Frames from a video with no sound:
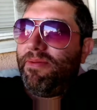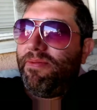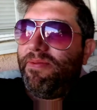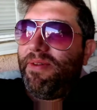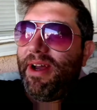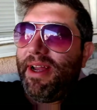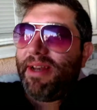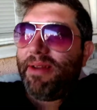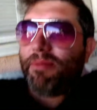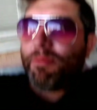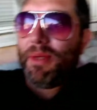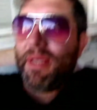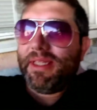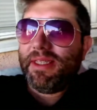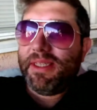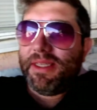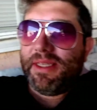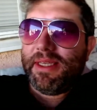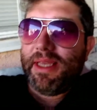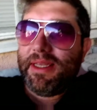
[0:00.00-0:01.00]
find a means
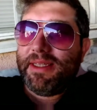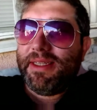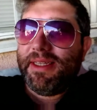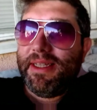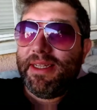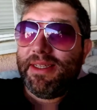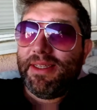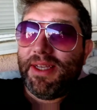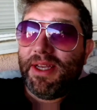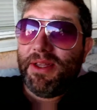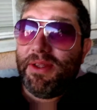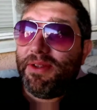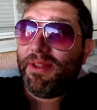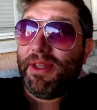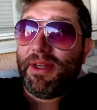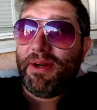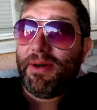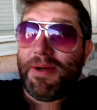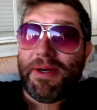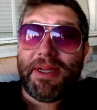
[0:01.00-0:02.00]
of sustenance other
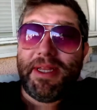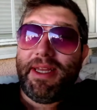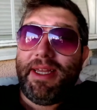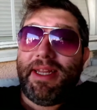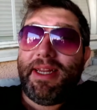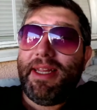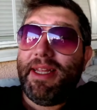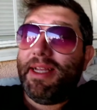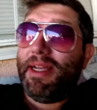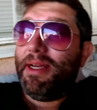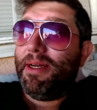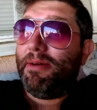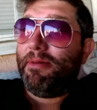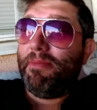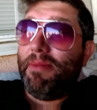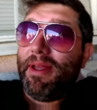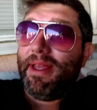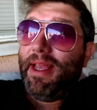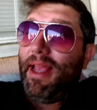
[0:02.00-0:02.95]
than earning an income?